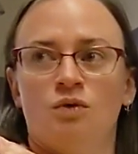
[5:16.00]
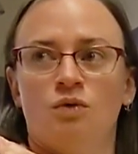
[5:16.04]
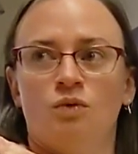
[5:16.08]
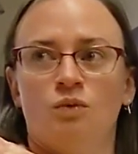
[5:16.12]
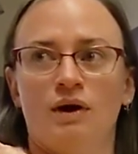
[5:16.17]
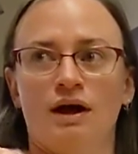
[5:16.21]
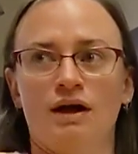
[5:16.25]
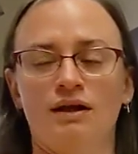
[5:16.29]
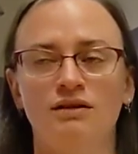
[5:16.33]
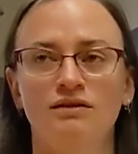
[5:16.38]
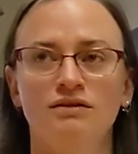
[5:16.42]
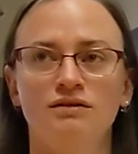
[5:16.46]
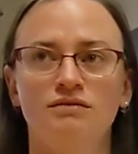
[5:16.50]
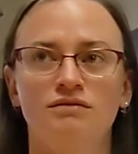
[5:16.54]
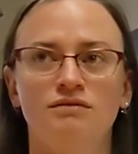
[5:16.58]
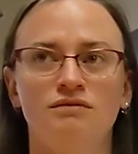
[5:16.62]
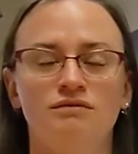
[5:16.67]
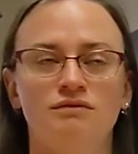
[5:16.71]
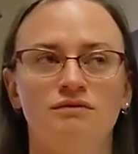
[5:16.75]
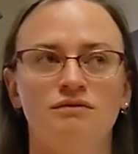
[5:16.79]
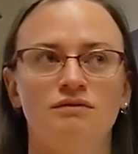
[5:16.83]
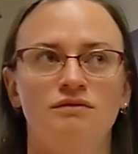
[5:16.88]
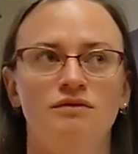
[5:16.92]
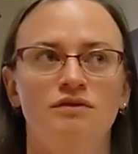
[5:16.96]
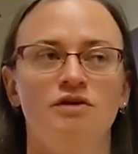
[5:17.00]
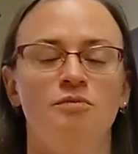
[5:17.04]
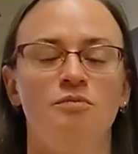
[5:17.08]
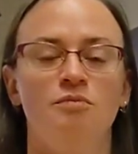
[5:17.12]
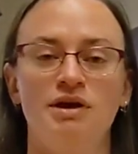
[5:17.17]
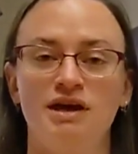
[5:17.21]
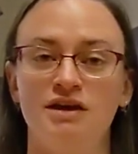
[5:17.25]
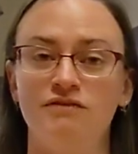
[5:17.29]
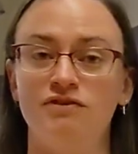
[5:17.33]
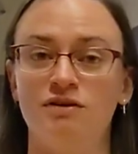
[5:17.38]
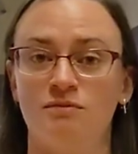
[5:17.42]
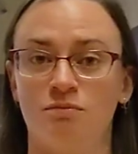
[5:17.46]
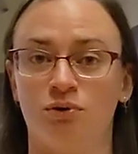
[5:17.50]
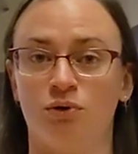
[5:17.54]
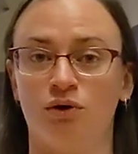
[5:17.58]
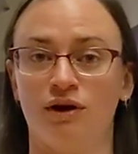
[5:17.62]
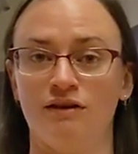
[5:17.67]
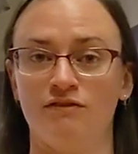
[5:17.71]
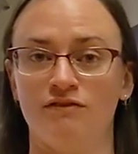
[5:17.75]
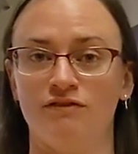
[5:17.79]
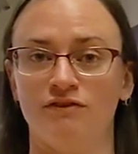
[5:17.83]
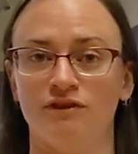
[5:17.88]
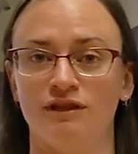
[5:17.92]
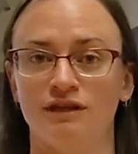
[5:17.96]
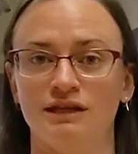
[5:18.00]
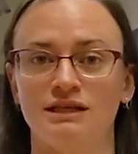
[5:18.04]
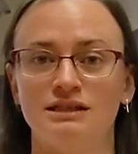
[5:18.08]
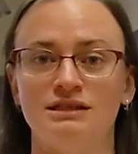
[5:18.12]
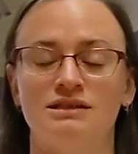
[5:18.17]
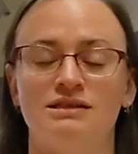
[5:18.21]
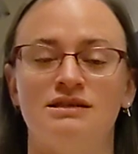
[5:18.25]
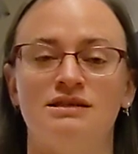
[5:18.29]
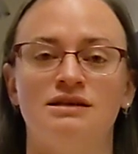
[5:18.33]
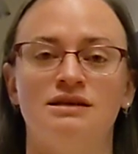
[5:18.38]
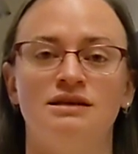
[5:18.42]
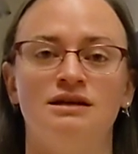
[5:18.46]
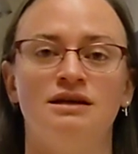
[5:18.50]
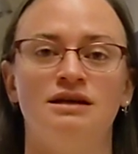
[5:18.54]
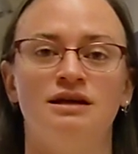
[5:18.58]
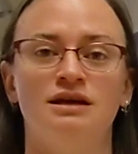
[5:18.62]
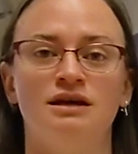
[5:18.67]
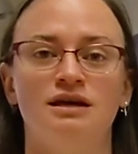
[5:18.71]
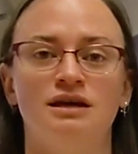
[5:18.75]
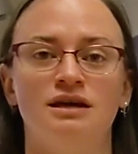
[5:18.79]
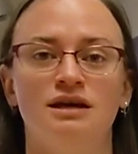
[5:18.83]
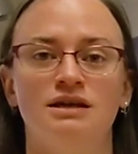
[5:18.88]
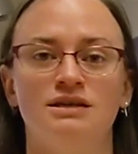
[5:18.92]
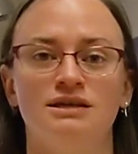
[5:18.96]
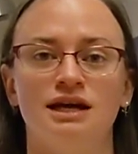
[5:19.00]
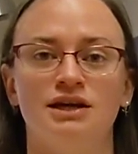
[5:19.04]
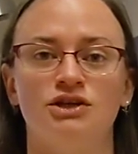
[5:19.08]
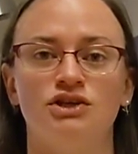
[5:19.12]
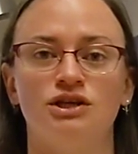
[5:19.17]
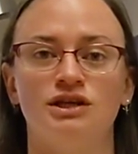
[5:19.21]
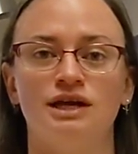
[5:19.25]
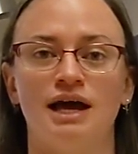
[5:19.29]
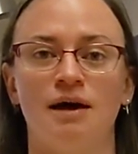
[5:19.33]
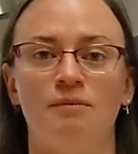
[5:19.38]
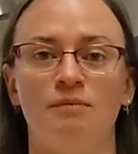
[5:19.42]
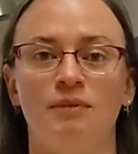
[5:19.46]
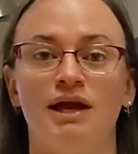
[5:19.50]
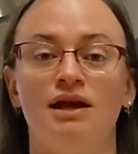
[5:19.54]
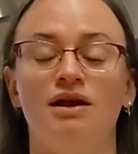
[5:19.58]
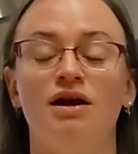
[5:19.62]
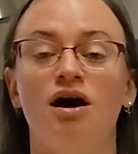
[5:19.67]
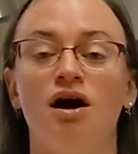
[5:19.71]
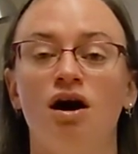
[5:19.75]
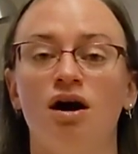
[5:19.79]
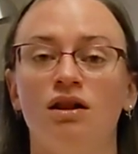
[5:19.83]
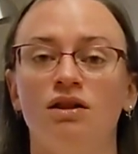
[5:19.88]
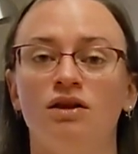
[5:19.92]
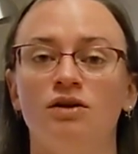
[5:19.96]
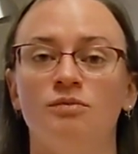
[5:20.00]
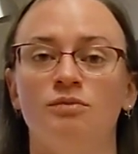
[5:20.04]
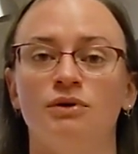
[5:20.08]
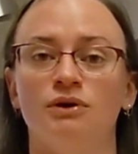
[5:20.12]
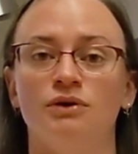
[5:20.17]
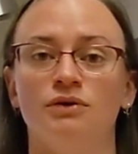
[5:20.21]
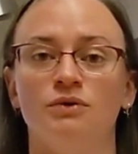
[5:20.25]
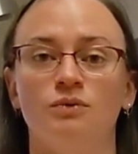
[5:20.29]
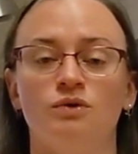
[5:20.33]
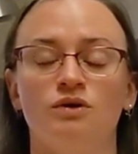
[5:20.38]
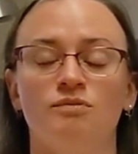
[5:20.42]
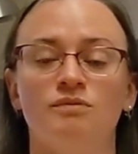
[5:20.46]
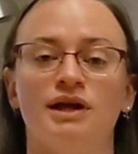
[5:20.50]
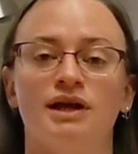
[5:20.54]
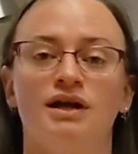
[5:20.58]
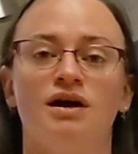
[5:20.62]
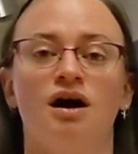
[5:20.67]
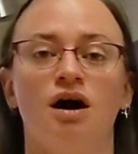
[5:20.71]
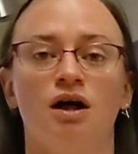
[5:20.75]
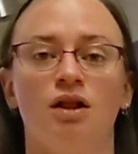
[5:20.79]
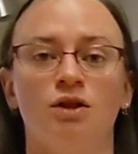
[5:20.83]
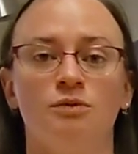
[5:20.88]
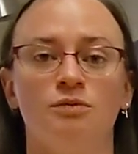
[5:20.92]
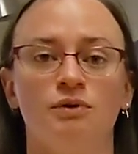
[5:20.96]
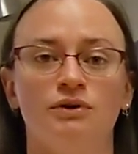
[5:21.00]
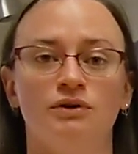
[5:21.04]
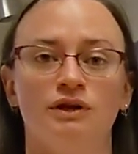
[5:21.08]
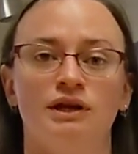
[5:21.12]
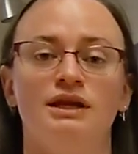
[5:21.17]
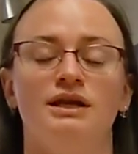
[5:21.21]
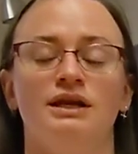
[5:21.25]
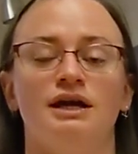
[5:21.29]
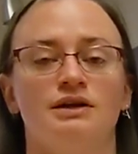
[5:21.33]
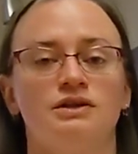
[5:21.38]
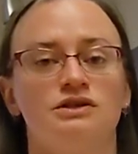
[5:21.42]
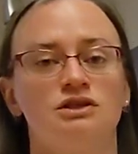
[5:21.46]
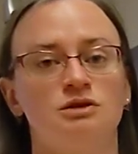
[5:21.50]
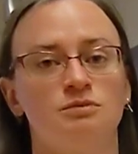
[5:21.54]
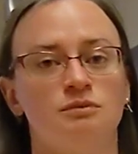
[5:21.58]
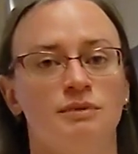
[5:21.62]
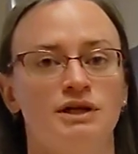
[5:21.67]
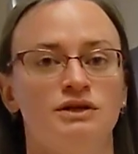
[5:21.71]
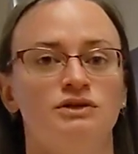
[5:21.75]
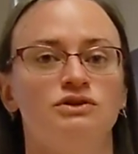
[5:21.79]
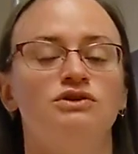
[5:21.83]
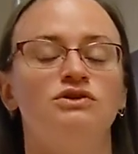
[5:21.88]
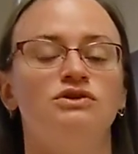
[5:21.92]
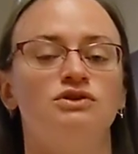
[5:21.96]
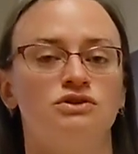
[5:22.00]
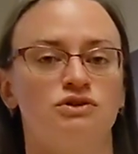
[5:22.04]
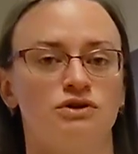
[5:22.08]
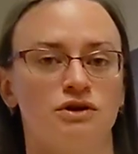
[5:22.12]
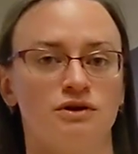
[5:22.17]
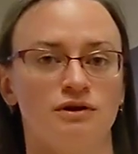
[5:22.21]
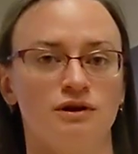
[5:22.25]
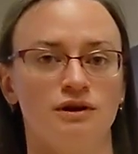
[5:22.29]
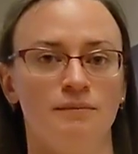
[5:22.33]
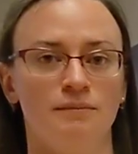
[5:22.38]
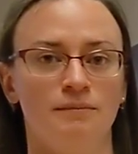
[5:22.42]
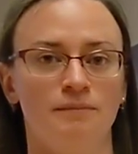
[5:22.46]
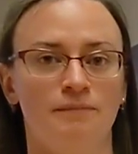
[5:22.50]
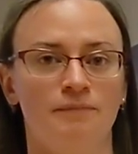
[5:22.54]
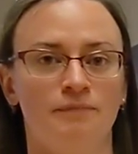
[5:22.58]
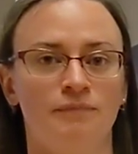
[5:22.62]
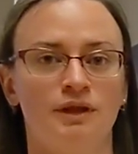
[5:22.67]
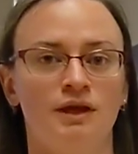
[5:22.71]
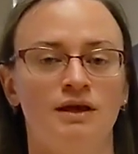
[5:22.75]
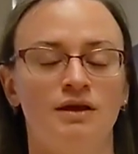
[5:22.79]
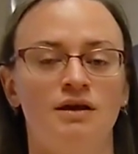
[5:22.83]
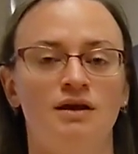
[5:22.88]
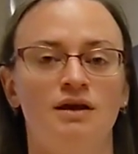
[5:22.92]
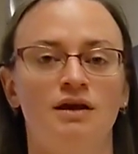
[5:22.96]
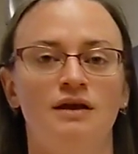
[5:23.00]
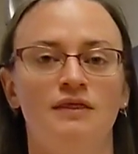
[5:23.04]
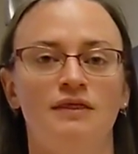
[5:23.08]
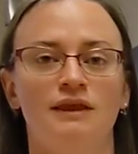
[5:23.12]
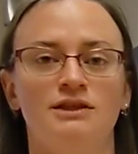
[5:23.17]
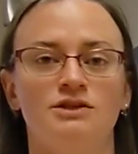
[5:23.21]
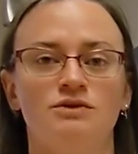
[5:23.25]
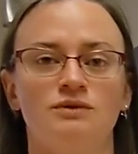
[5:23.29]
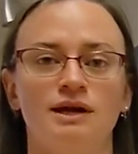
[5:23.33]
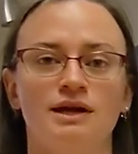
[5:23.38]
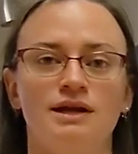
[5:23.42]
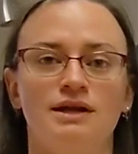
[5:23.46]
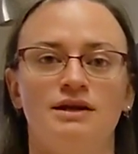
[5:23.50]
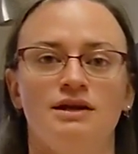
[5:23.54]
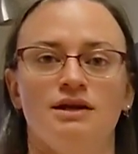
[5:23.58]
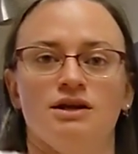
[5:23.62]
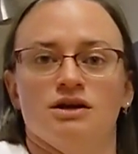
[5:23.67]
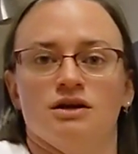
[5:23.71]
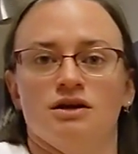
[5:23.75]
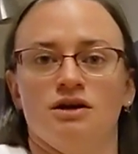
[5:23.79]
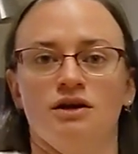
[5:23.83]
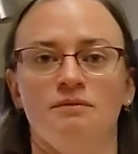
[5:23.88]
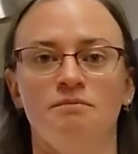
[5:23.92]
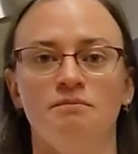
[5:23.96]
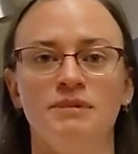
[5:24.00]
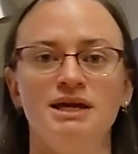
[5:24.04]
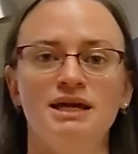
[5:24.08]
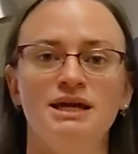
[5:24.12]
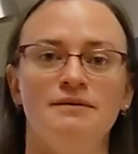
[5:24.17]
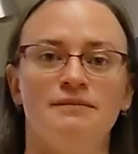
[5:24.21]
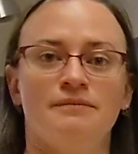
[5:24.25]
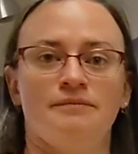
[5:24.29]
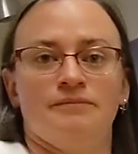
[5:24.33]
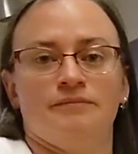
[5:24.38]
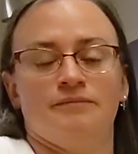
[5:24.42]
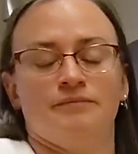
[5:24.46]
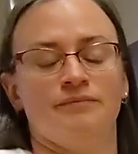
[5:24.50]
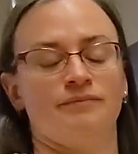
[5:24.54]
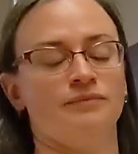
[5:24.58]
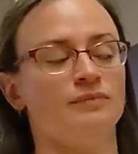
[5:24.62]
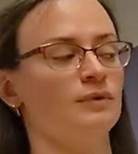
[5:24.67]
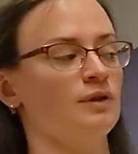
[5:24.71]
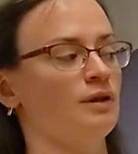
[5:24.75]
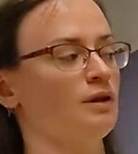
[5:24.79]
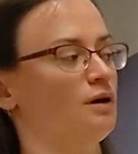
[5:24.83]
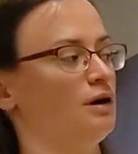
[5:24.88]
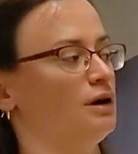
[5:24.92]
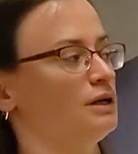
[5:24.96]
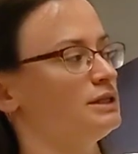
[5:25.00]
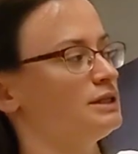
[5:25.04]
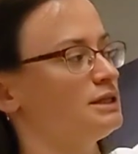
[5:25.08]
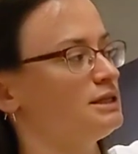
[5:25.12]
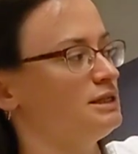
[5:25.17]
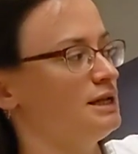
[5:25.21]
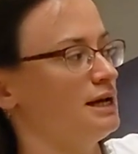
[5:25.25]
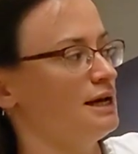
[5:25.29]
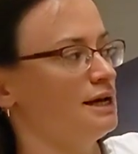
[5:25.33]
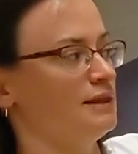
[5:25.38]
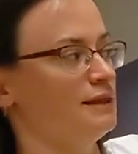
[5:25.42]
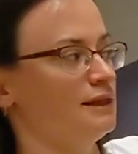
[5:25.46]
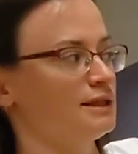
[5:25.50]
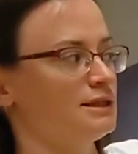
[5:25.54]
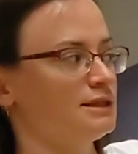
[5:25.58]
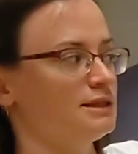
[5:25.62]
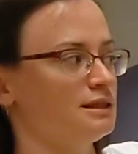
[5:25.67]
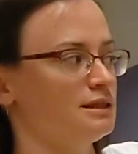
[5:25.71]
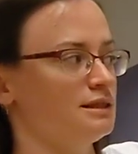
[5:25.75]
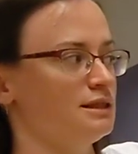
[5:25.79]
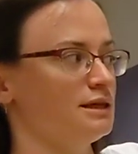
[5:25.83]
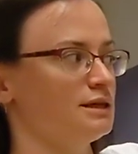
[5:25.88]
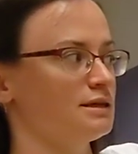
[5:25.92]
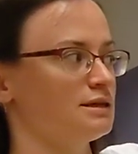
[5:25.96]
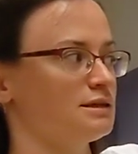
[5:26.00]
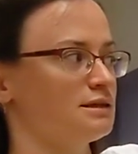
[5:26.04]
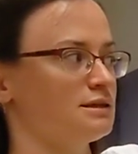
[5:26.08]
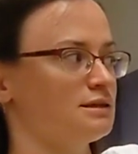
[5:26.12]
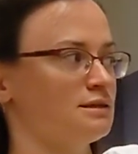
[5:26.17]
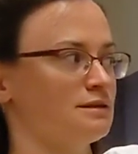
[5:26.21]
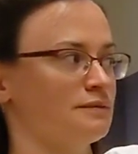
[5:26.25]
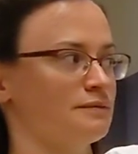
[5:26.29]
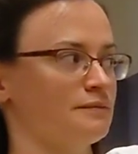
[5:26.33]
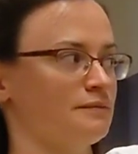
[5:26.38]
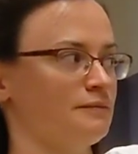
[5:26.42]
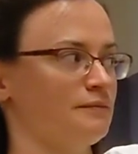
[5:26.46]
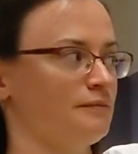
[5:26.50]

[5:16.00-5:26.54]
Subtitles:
Well, the pivot point for this is actually at my collarbone, where my collarbone connects to my sternum. And that's right here on me. On Stan, that's this.